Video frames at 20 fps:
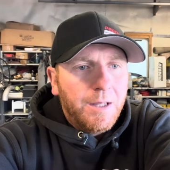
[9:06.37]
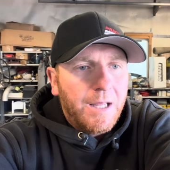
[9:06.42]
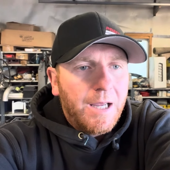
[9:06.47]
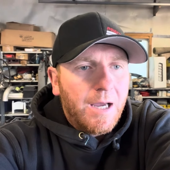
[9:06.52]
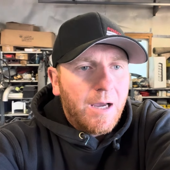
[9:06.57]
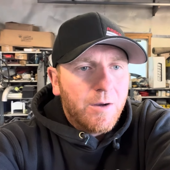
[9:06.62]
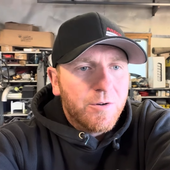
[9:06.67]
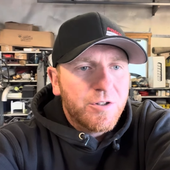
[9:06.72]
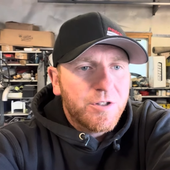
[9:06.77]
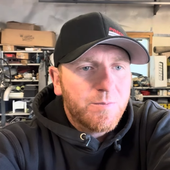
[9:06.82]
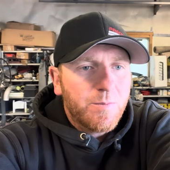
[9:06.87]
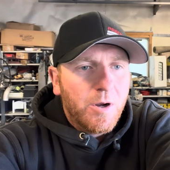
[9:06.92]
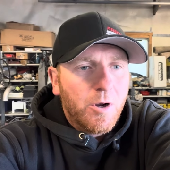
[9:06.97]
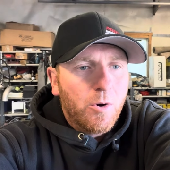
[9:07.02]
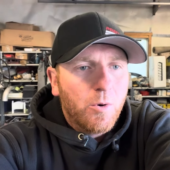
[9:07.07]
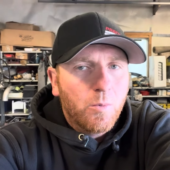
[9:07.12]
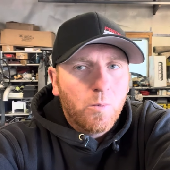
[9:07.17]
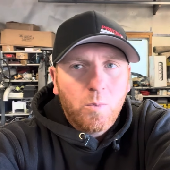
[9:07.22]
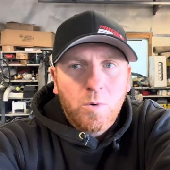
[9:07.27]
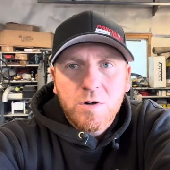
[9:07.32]
I was just my
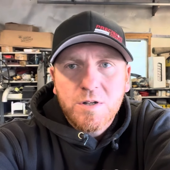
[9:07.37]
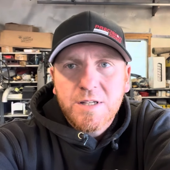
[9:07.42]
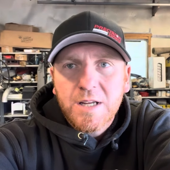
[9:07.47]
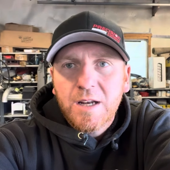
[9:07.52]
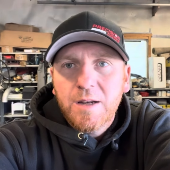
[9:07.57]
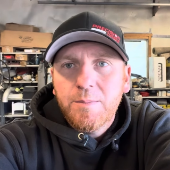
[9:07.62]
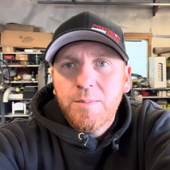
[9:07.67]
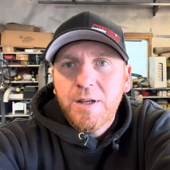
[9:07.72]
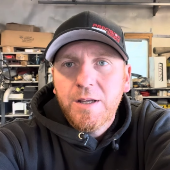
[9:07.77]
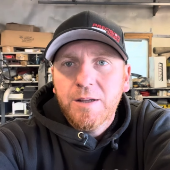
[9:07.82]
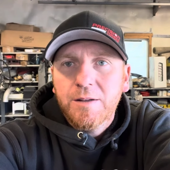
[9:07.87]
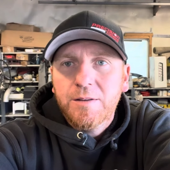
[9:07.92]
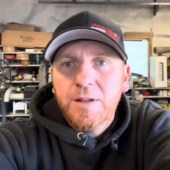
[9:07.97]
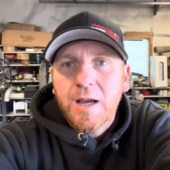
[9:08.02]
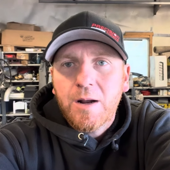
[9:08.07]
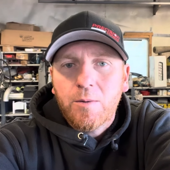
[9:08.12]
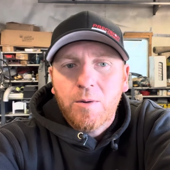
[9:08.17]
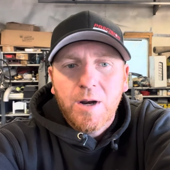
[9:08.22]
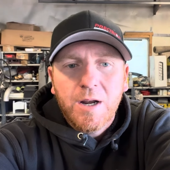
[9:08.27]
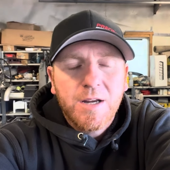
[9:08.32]
own worst enemy at
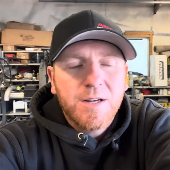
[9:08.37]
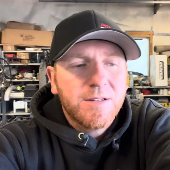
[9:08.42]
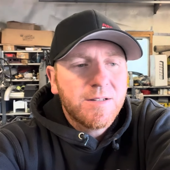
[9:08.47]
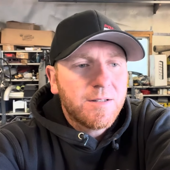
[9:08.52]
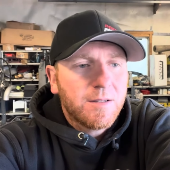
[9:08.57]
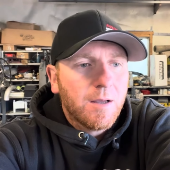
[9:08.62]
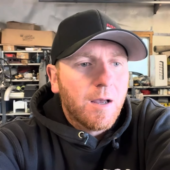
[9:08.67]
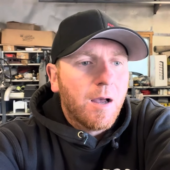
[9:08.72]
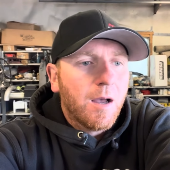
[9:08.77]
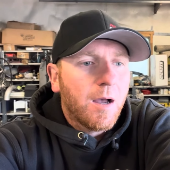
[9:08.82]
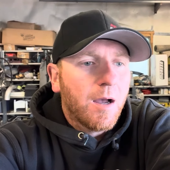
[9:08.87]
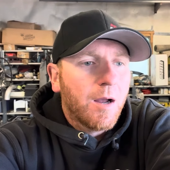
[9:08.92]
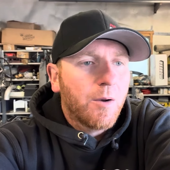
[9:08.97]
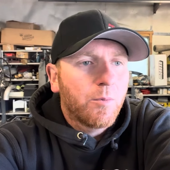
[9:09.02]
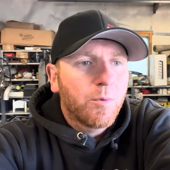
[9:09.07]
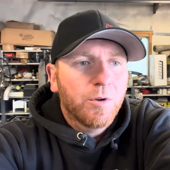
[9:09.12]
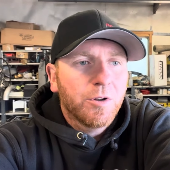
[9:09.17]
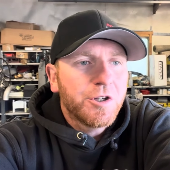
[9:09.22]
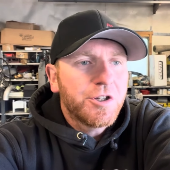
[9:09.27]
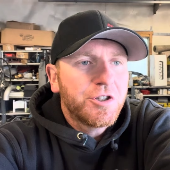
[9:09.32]
that race. I
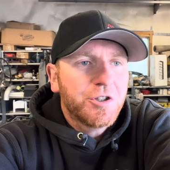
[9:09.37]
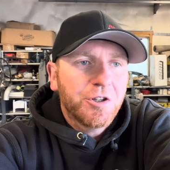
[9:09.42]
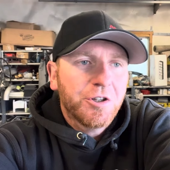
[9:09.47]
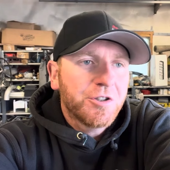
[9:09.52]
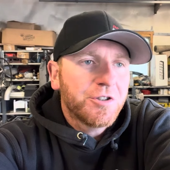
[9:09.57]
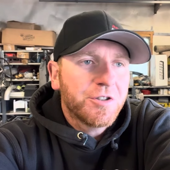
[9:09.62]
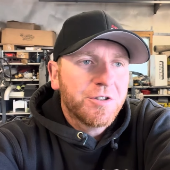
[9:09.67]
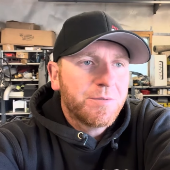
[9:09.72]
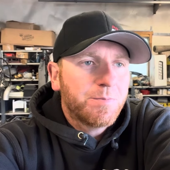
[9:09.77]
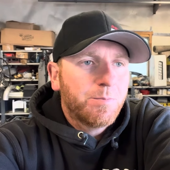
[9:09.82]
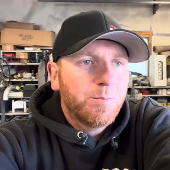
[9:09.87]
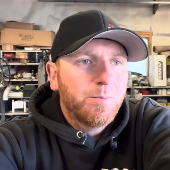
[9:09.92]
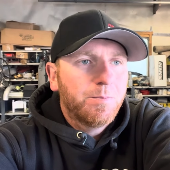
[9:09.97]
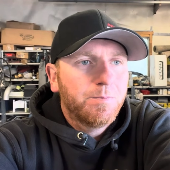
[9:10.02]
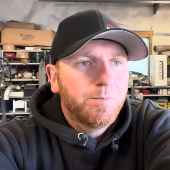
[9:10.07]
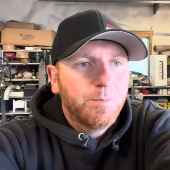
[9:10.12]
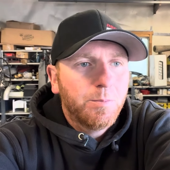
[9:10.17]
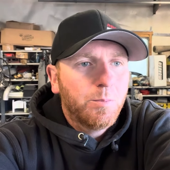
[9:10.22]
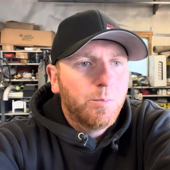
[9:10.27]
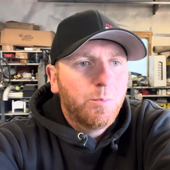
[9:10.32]
really should have just
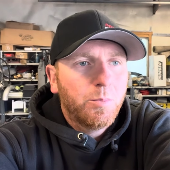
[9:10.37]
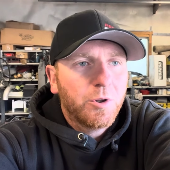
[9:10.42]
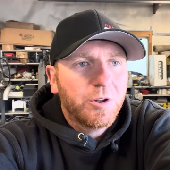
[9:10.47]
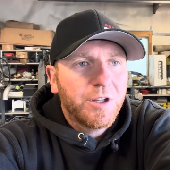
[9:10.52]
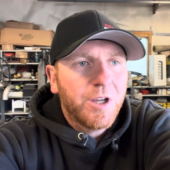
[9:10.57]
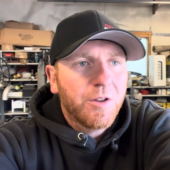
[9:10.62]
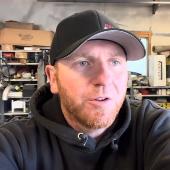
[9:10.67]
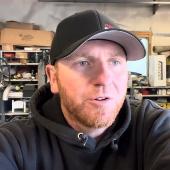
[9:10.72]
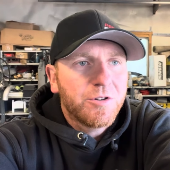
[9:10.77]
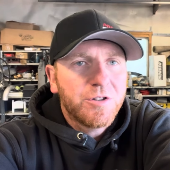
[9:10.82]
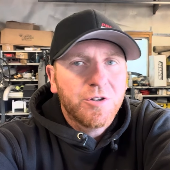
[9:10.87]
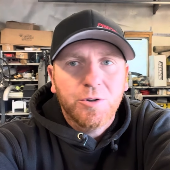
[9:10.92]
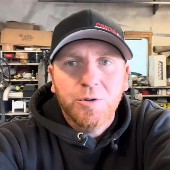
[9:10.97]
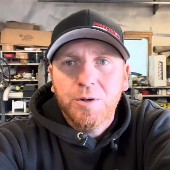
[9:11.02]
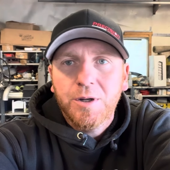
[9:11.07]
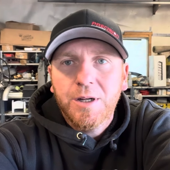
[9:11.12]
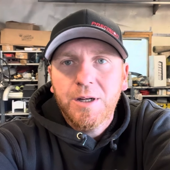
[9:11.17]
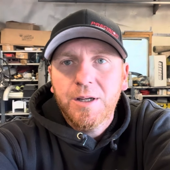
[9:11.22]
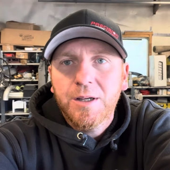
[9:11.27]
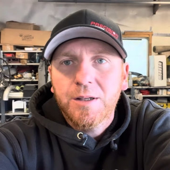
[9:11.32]
put the other
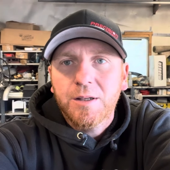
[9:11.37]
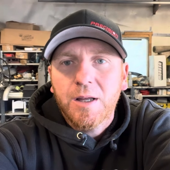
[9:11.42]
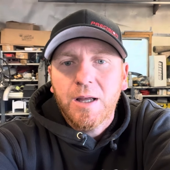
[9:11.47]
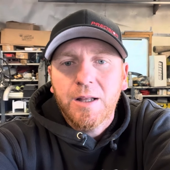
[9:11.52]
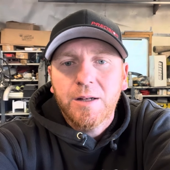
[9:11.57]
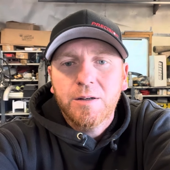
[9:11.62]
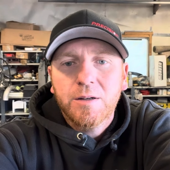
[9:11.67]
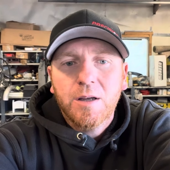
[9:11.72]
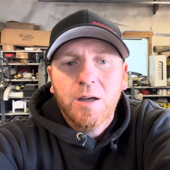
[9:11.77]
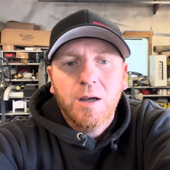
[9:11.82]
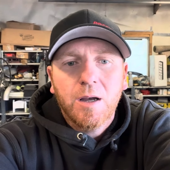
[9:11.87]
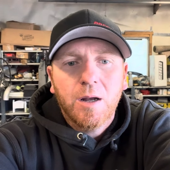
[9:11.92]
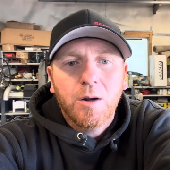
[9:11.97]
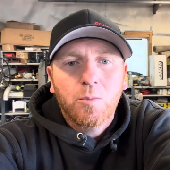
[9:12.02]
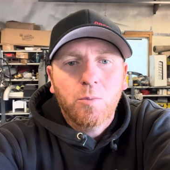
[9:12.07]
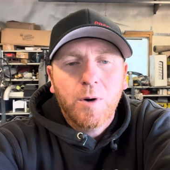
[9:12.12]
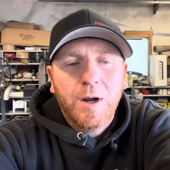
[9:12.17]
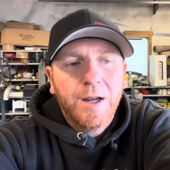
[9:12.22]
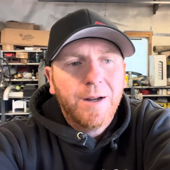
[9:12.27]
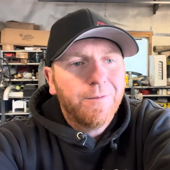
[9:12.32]
tune in it and
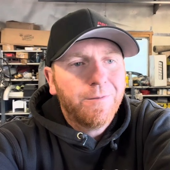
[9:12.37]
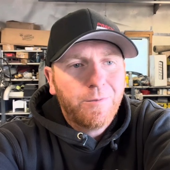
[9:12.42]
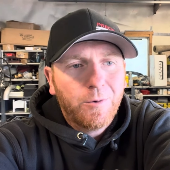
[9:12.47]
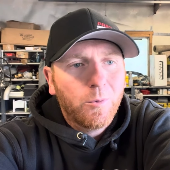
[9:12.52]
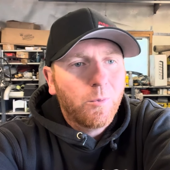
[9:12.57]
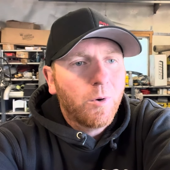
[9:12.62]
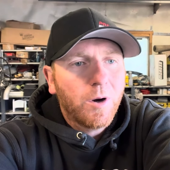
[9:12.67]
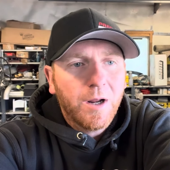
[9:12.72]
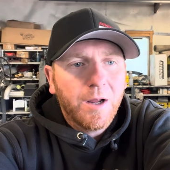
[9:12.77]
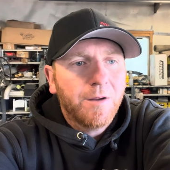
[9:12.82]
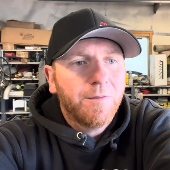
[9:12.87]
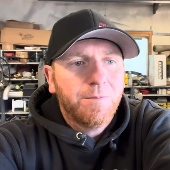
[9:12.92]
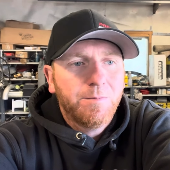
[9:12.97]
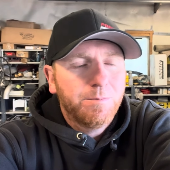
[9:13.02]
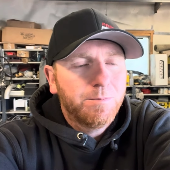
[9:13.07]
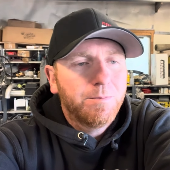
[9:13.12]
ran for what I